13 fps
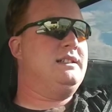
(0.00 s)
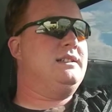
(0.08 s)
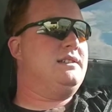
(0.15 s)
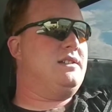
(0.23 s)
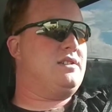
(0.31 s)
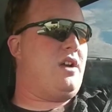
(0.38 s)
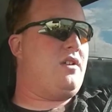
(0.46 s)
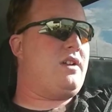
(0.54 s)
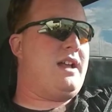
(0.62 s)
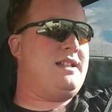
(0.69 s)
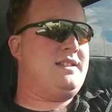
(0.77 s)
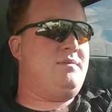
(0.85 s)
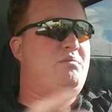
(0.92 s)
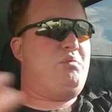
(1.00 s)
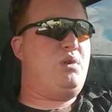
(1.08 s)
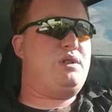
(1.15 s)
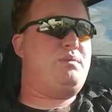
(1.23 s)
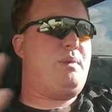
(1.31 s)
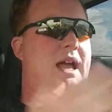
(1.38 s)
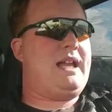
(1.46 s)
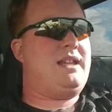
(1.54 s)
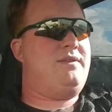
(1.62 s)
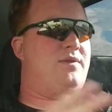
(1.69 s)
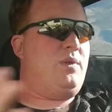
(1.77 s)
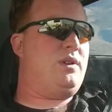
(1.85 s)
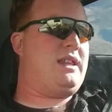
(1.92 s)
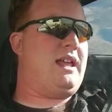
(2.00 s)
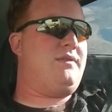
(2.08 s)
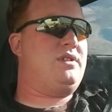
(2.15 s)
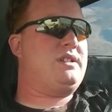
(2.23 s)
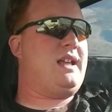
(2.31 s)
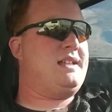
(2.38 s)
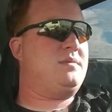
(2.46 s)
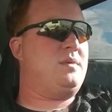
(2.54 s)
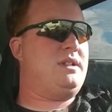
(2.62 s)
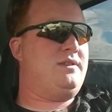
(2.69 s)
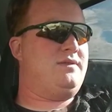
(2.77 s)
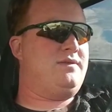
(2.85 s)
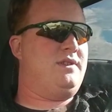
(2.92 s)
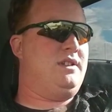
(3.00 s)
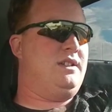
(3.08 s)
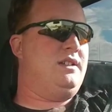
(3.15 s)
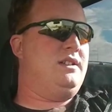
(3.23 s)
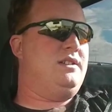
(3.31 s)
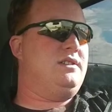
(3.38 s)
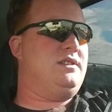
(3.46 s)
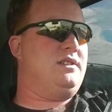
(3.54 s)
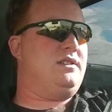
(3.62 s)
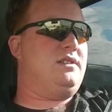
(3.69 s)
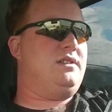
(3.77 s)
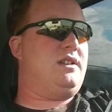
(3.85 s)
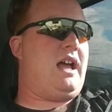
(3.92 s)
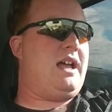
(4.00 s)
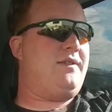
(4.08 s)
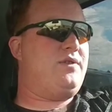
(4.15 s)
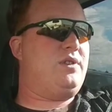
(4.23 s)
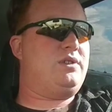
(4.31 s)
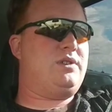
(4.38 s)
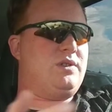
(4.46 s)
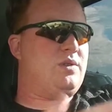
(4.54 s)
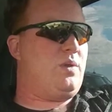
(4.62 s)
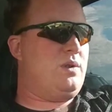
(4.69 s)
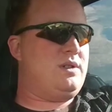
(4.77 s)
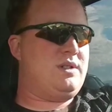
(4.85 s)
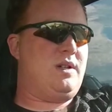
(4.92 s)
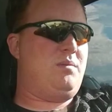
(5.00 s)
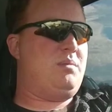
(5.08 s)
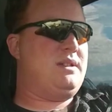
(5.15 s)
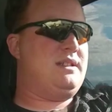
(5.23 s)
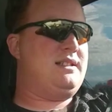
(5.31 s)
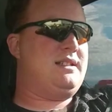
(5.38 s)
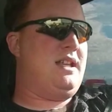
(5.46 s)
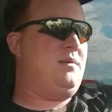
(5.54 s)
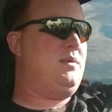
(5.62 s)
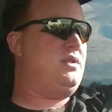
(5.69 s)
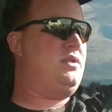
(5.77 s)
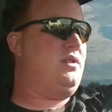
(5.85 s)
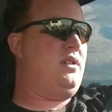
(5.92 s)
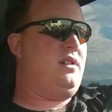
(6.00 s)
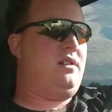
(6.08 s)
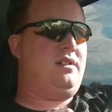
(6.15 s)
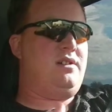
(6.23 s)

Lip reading: there's all kinds of push back and forth advertisement of high fructose corn syrup is the same as sugar.